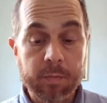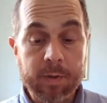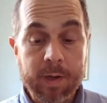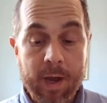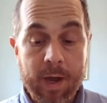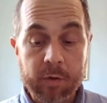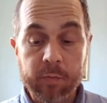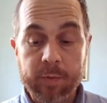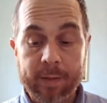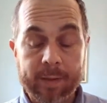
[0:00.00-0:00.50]

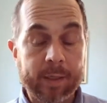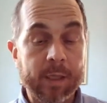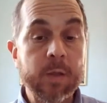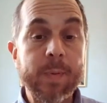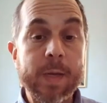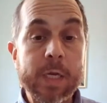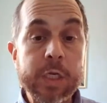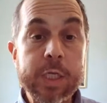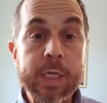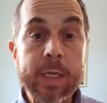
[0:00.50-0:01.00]
God willing,
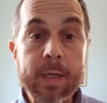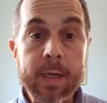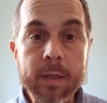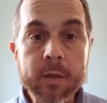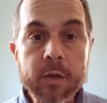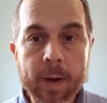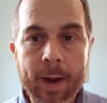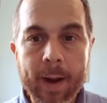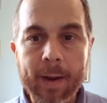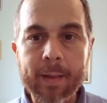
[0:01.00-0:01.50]
especially in
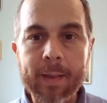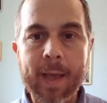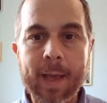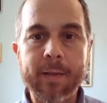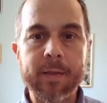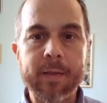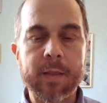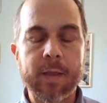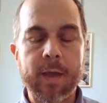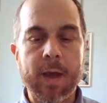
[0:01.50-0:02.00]
Israel
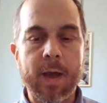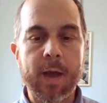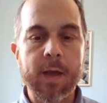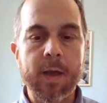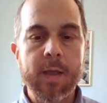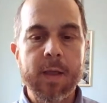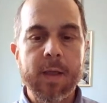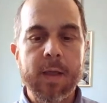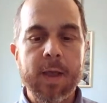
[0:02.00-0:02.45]
as the